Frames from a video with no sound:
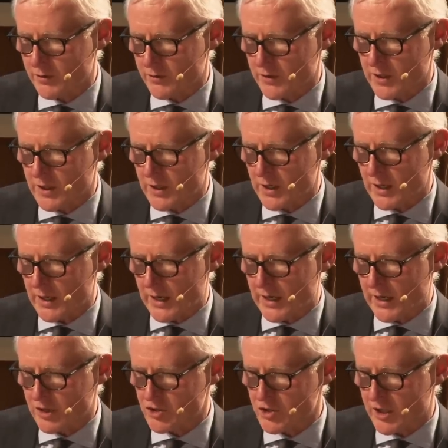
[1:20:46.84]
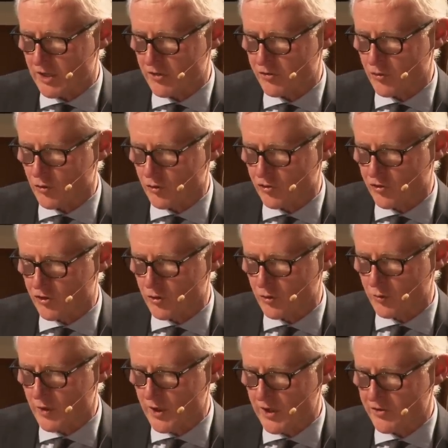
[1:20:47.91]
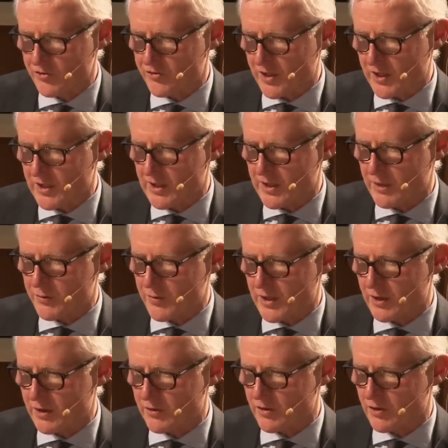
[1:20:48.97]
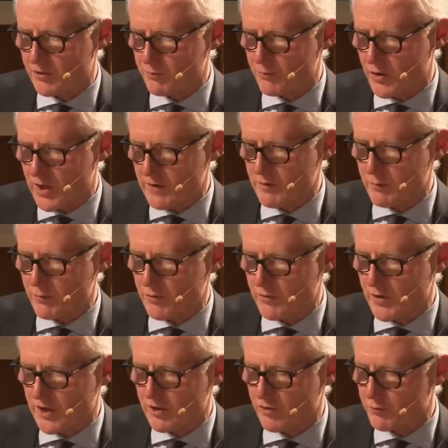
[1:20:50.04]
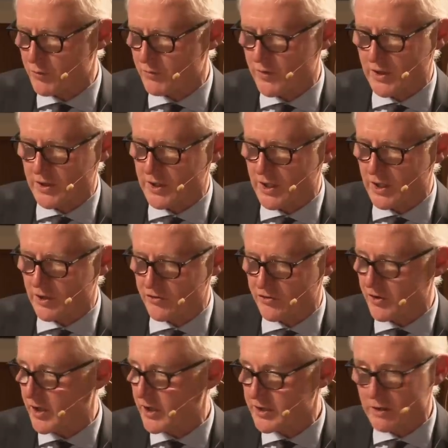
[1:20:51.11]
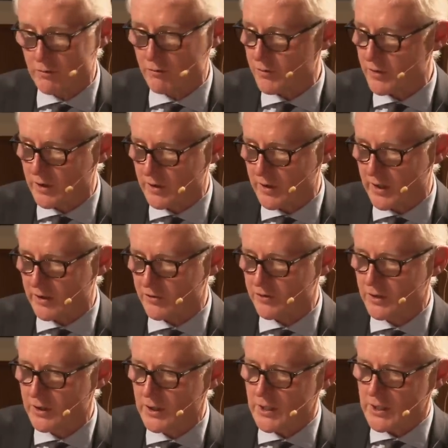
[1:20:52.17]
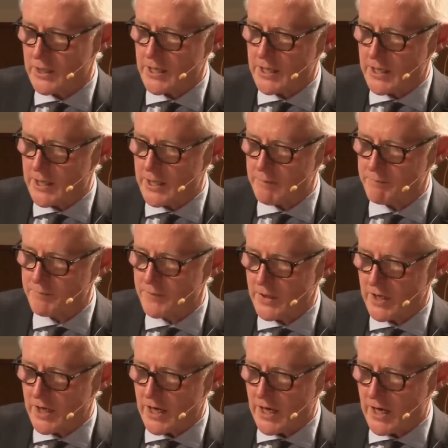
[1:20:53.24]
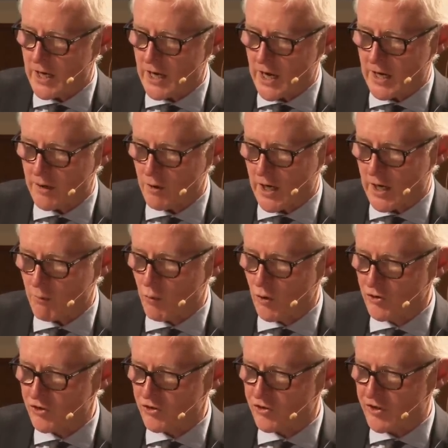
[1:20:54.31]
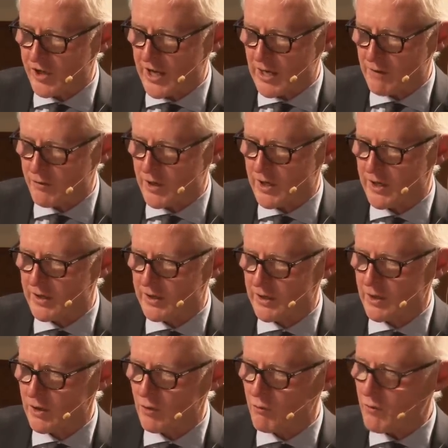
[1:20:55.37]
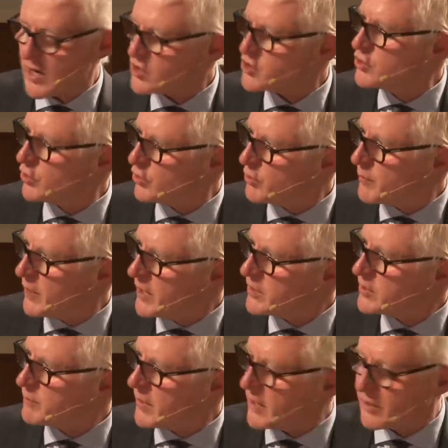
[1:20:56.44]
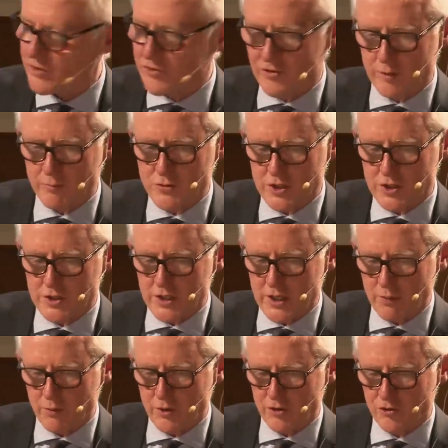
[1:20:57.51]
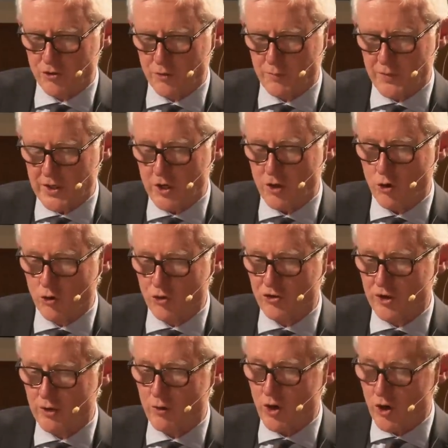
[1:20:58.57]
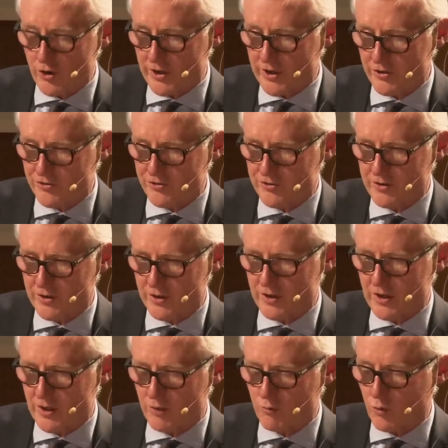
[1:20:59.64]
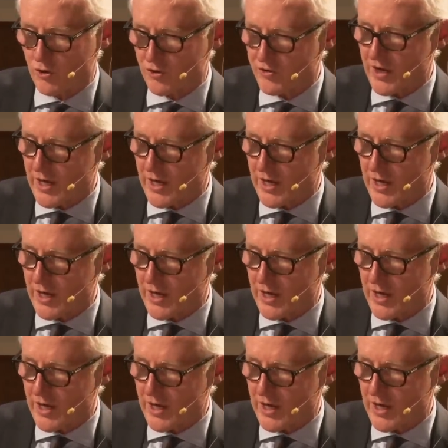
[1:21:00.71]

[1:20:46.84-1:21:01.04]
the NHS, or to suddenly think that private providers provide the answer. I don't think that. I want us to have a rational debate about this subject. I want us to be also honest at what has